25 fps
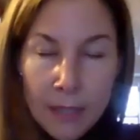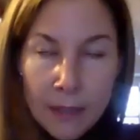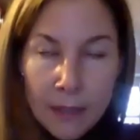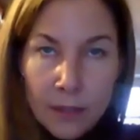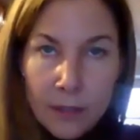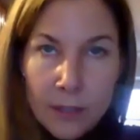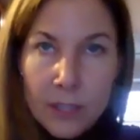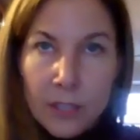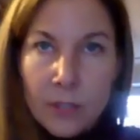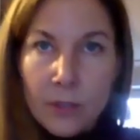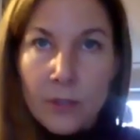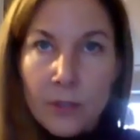
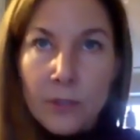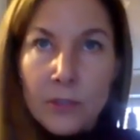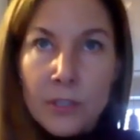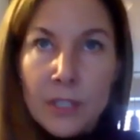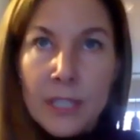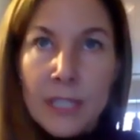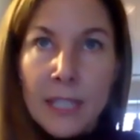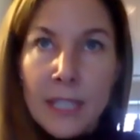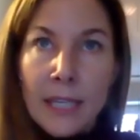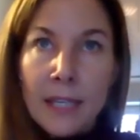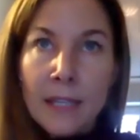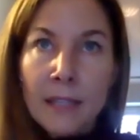there's so there's
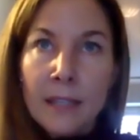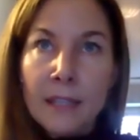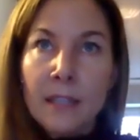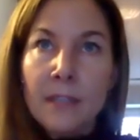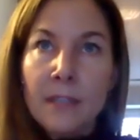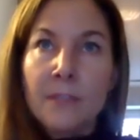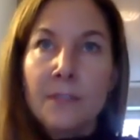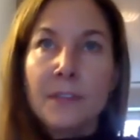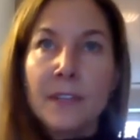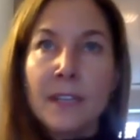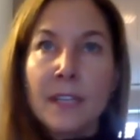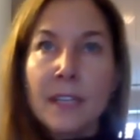
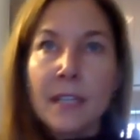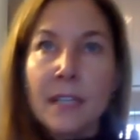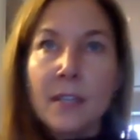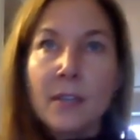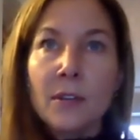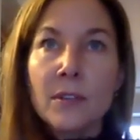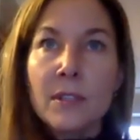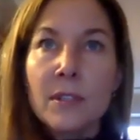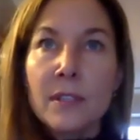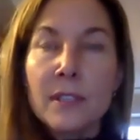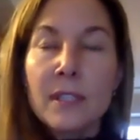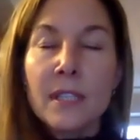daily
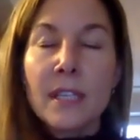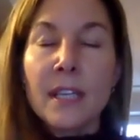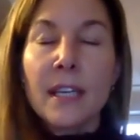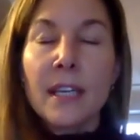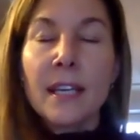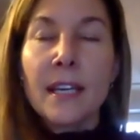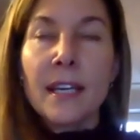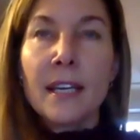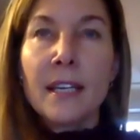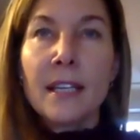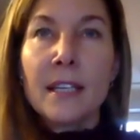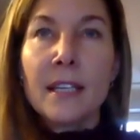videos
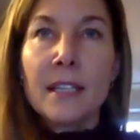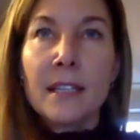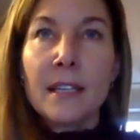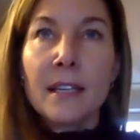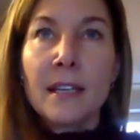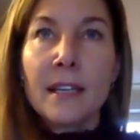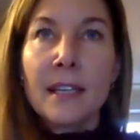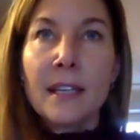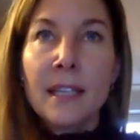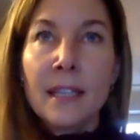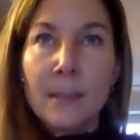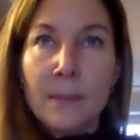and
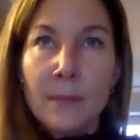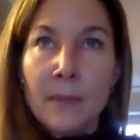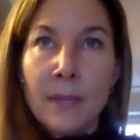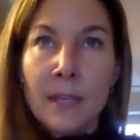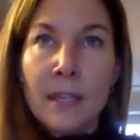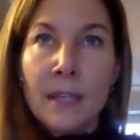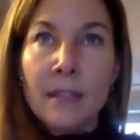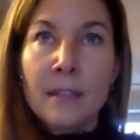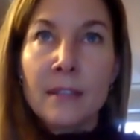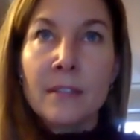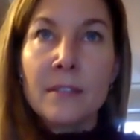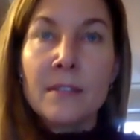
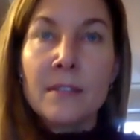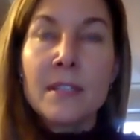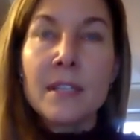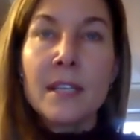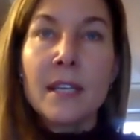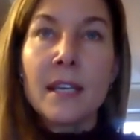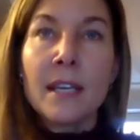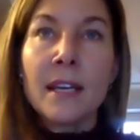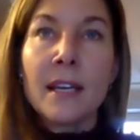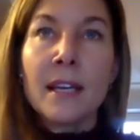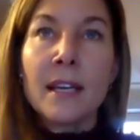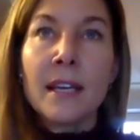emails
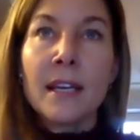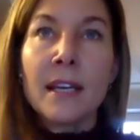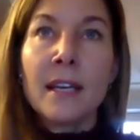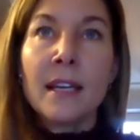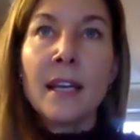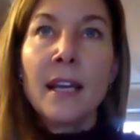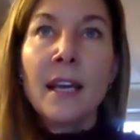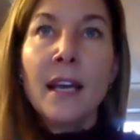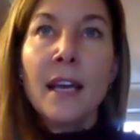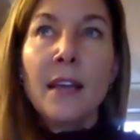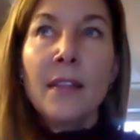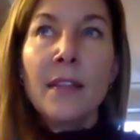and
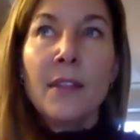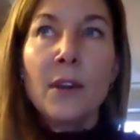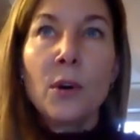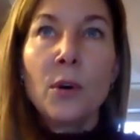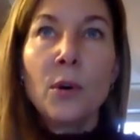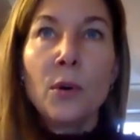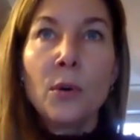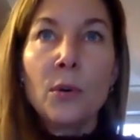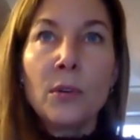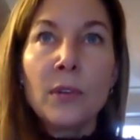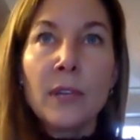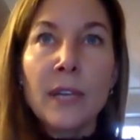the
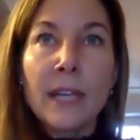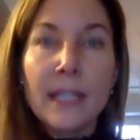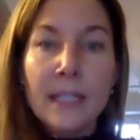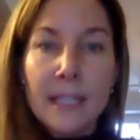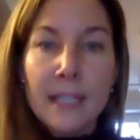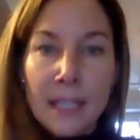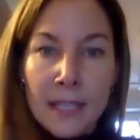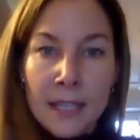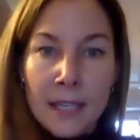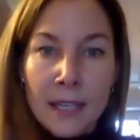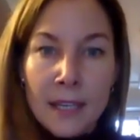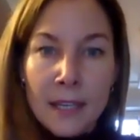whole
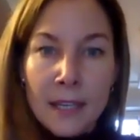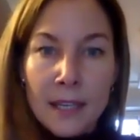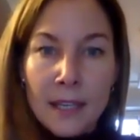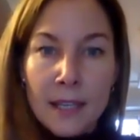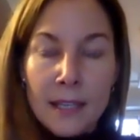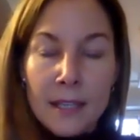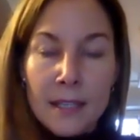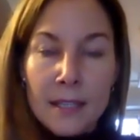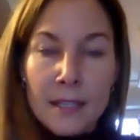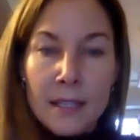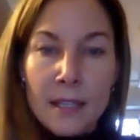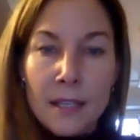idea
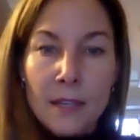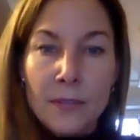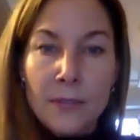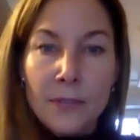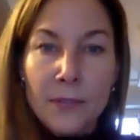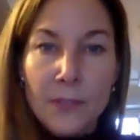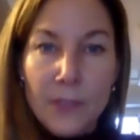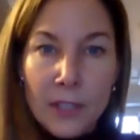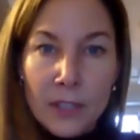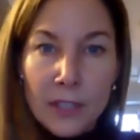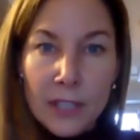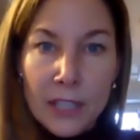is
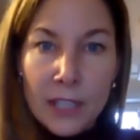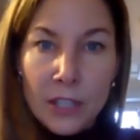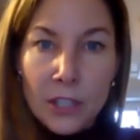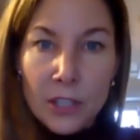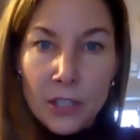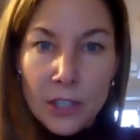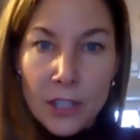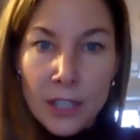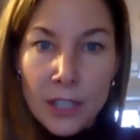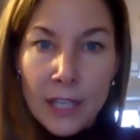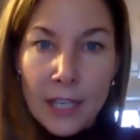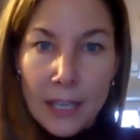feeling
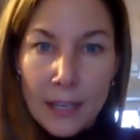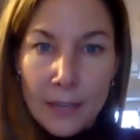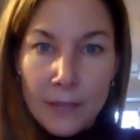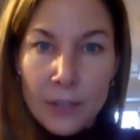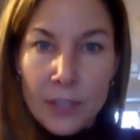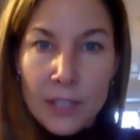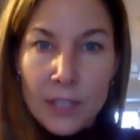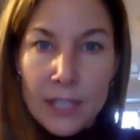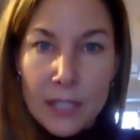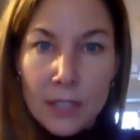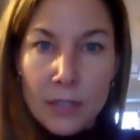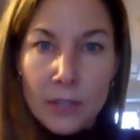good every
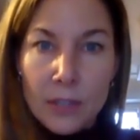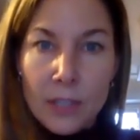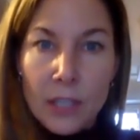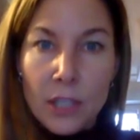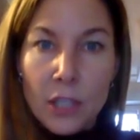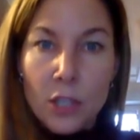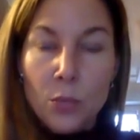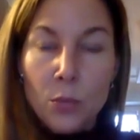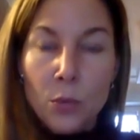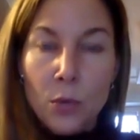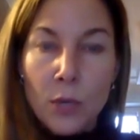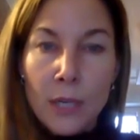single day.
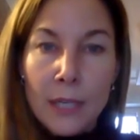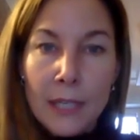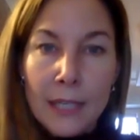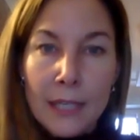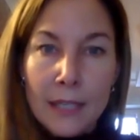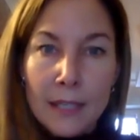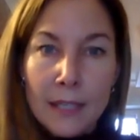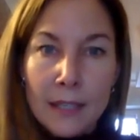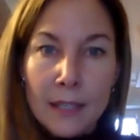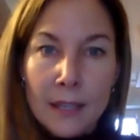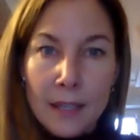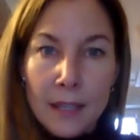You want to
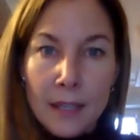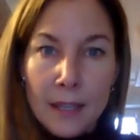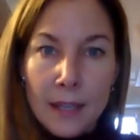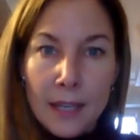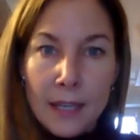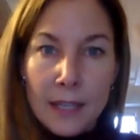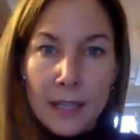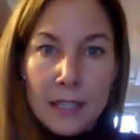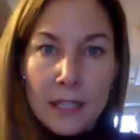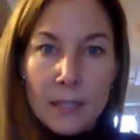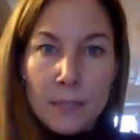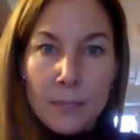get into
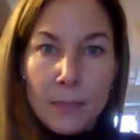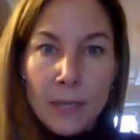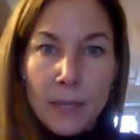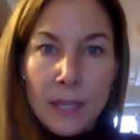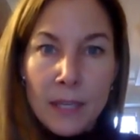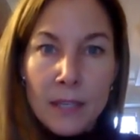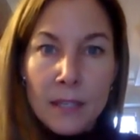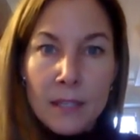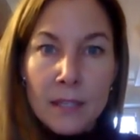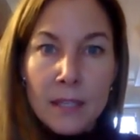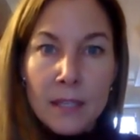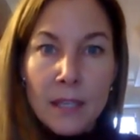that
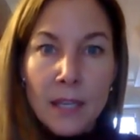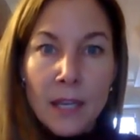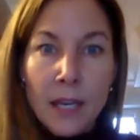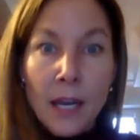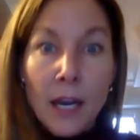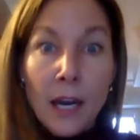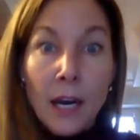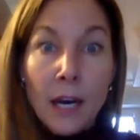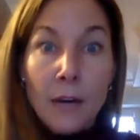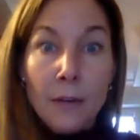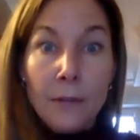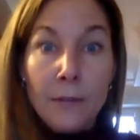space
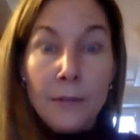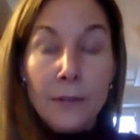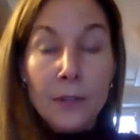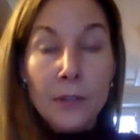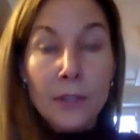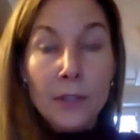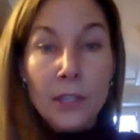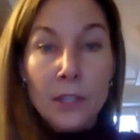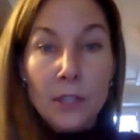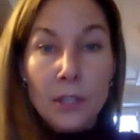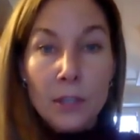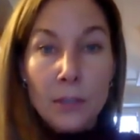of
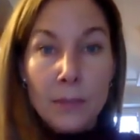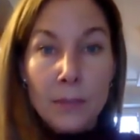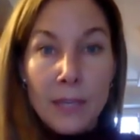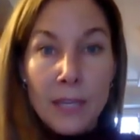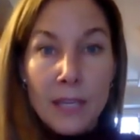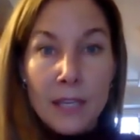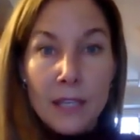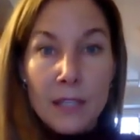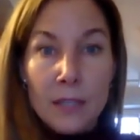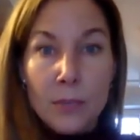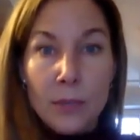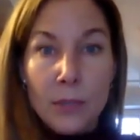feeling good
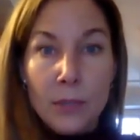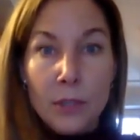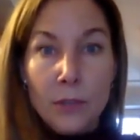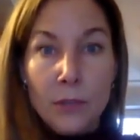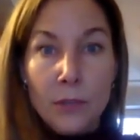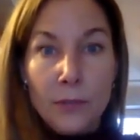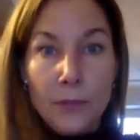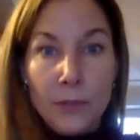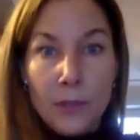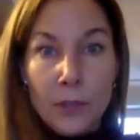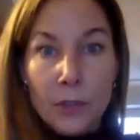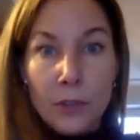because when you
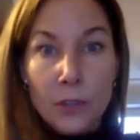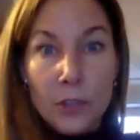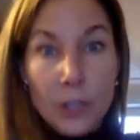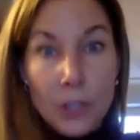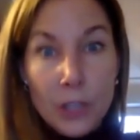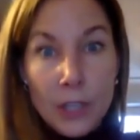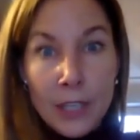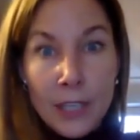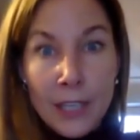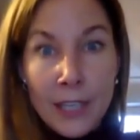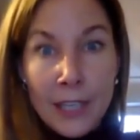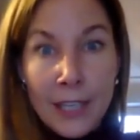feel good,